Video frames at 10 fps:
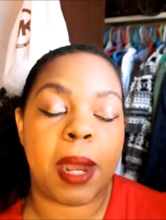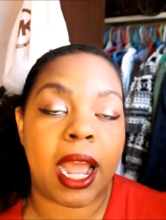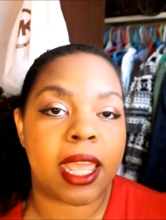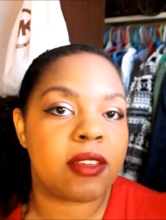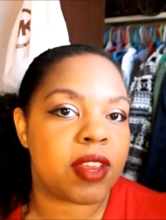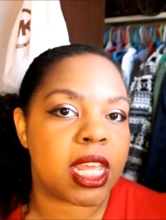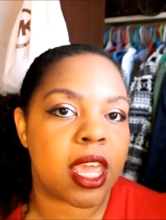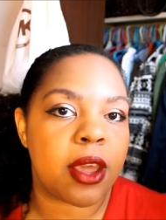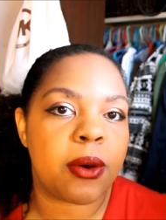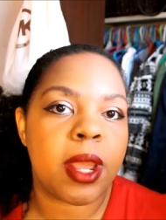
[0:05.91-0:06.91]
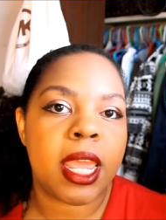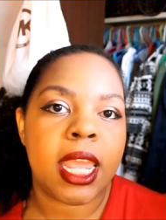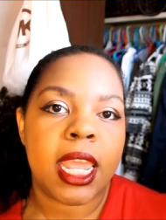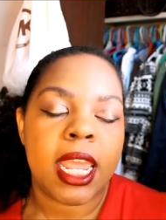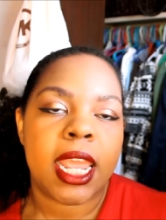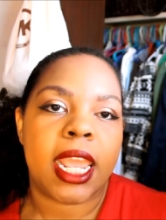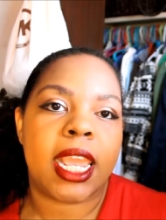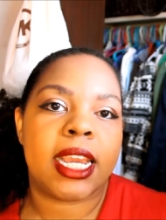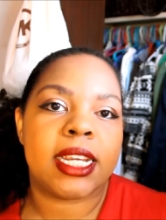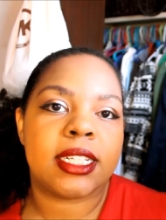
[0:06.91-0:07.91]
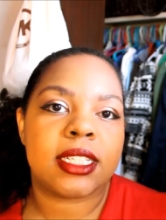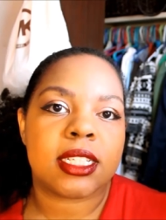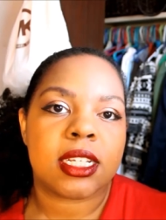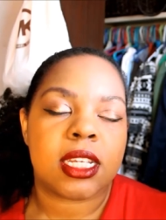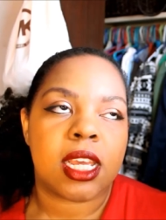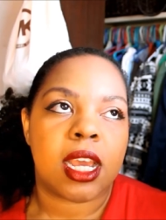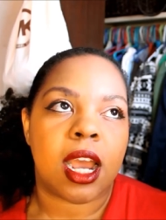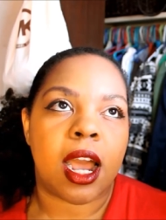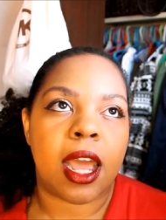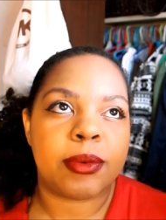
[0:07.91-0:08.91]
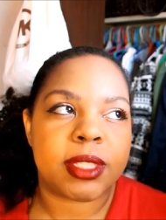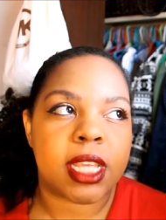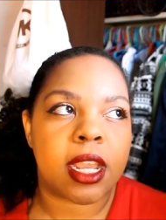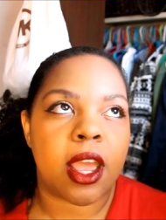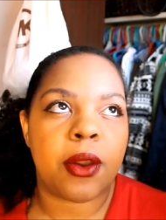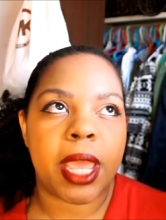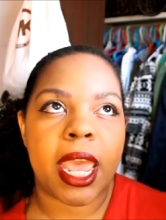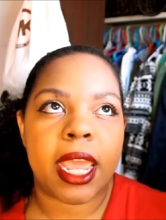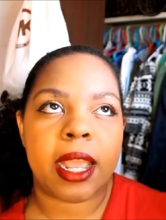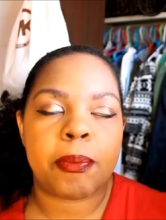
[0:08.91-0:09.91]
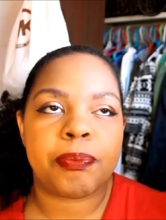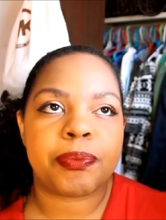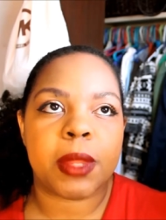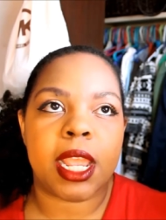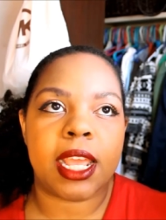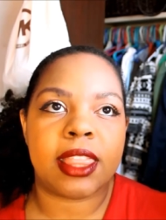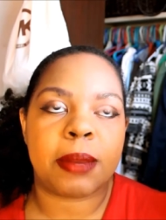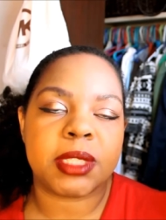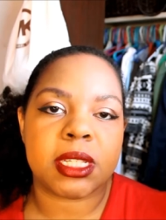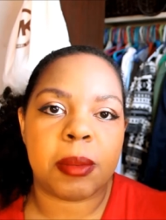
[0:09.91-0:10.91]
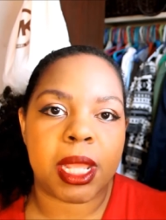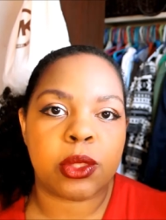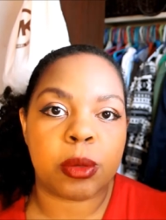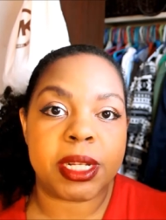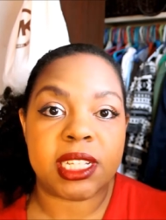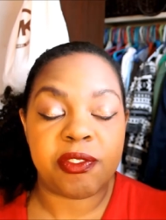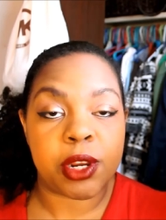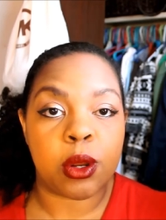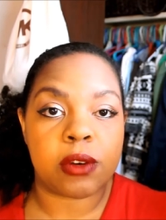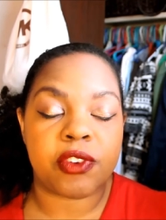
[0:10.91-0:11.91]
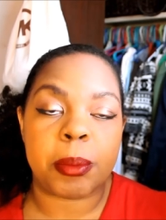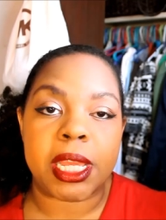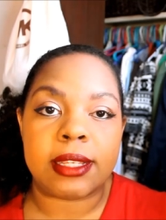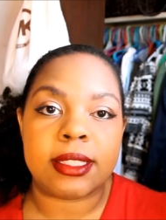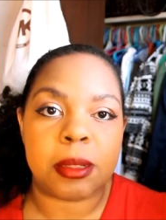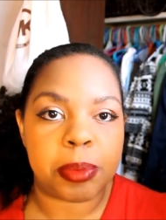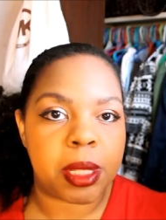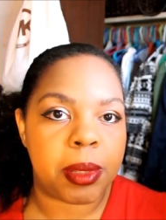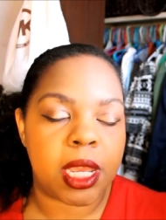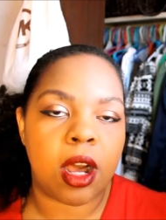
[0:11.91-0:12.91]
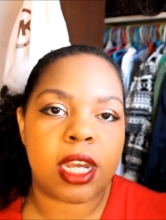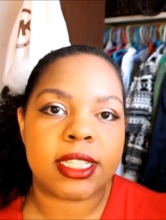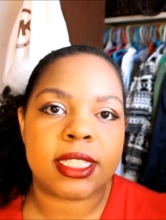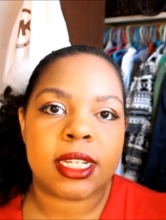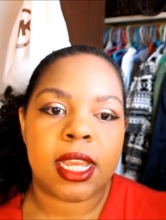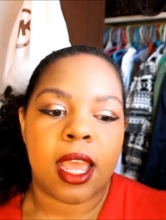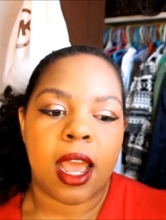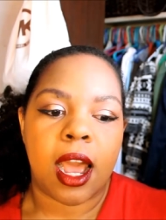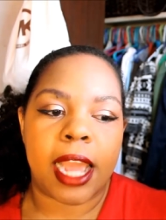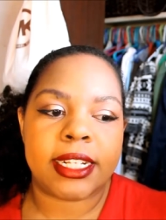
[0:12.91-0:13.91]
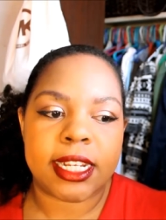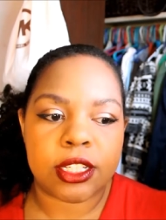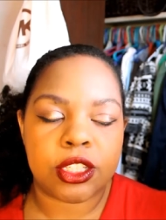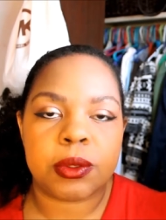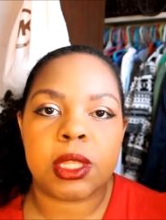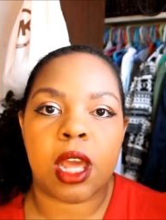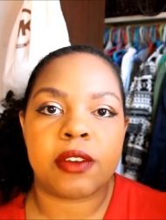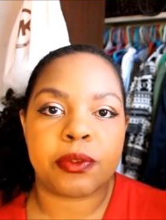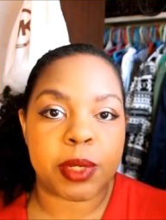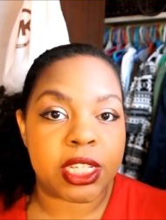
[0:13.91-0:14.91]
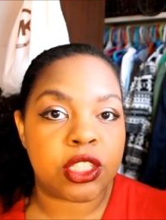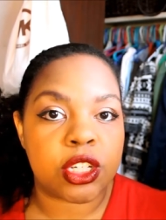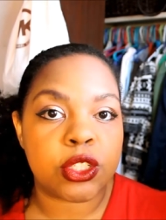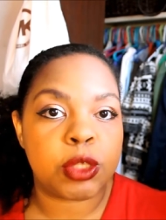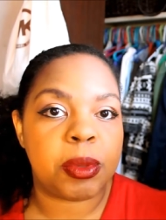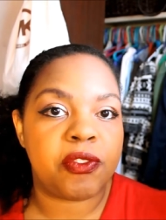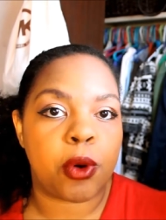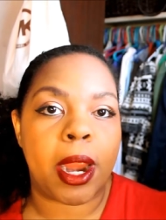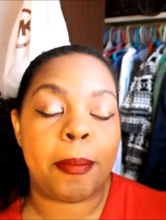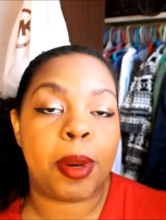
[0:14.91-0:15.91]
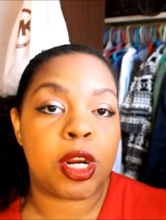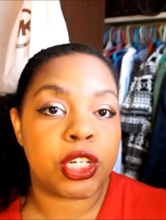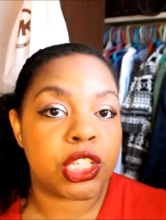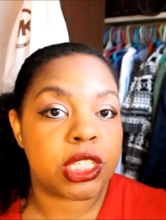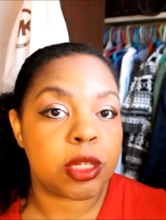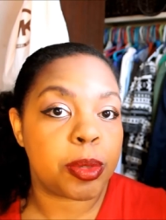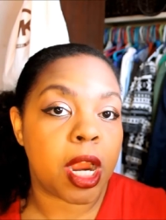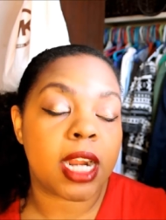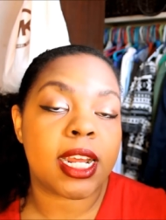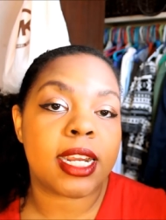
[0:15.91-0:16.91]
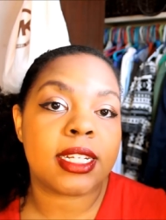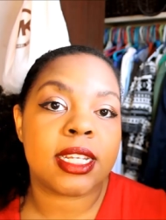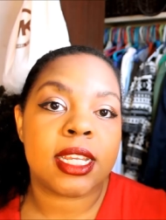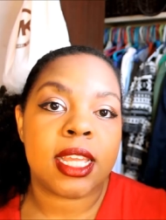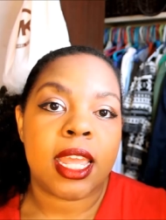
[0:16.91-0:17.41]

buying video, and I was like, okay, that was going to be a little bit difficult for me simply because I tend to do a lot of research before I purchase a product,